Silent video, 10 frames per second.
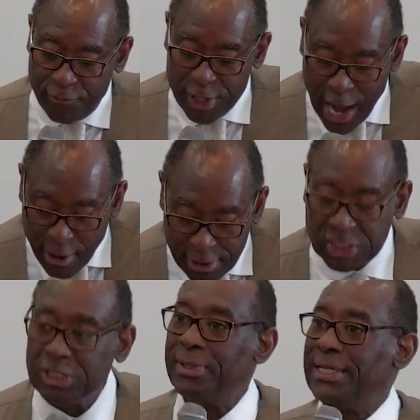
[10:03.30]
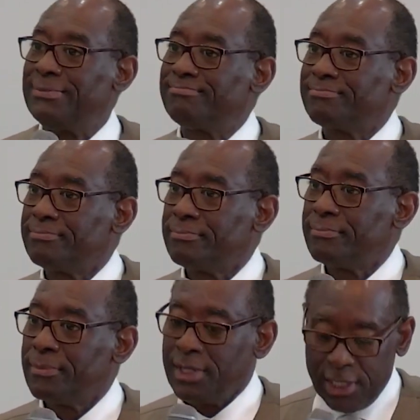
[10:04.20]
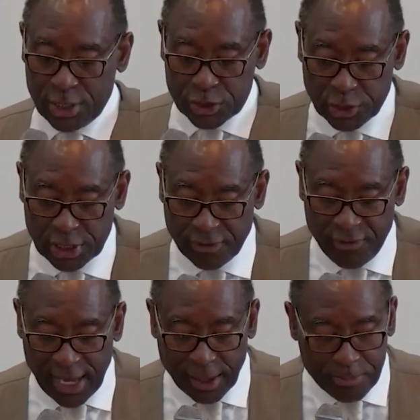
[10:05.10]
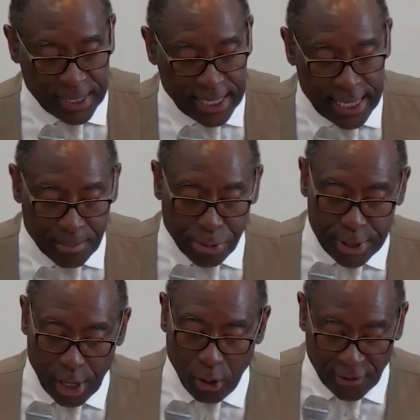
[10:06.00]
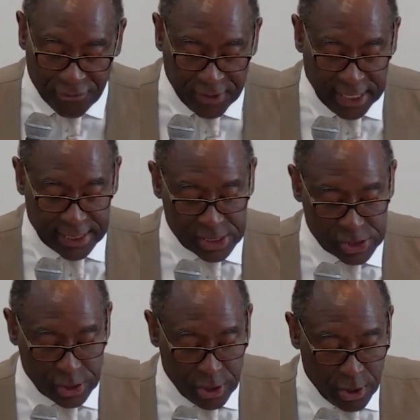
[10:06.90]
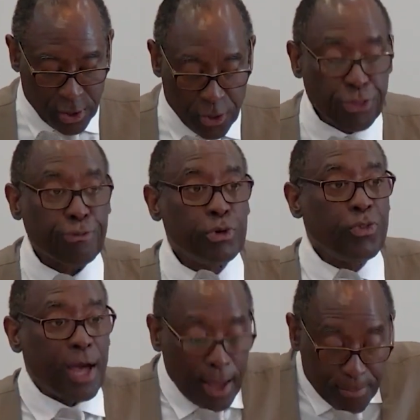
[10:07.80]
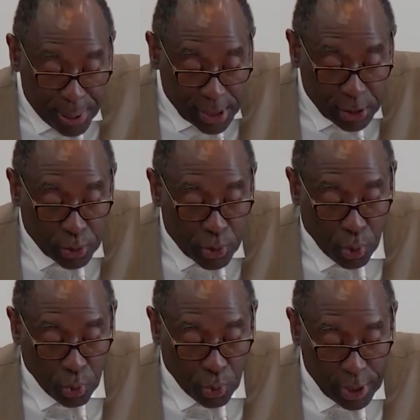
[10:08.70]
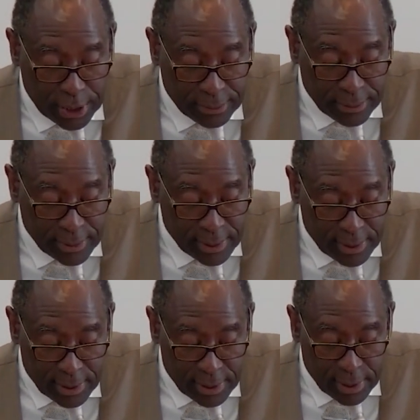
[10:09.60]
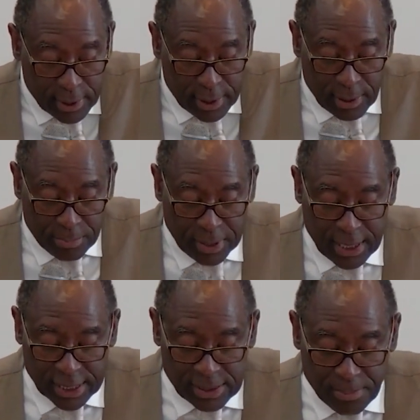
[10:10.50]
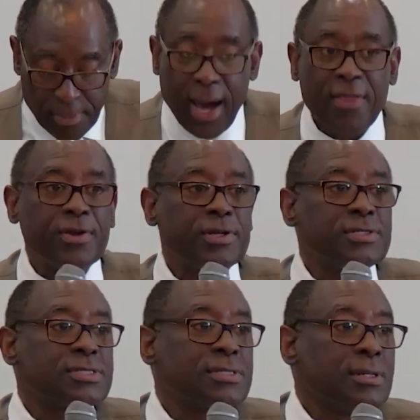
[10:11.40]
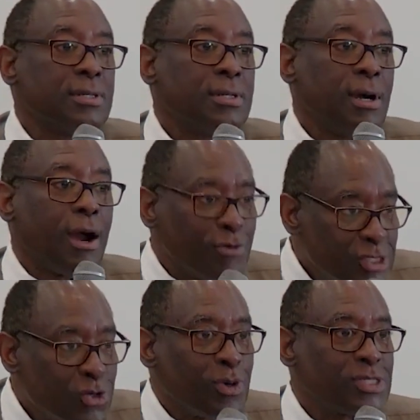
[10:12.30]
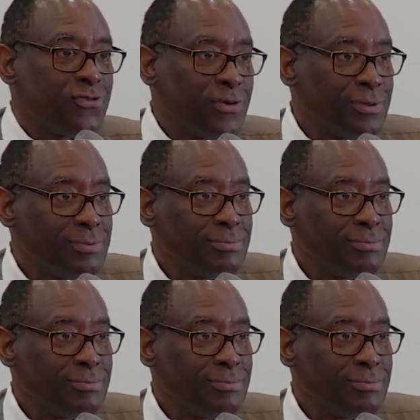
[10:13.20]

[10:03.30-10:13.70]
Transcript: nourishment to the developing embryo or fetus through the umbilical cord because mothers are resourceful.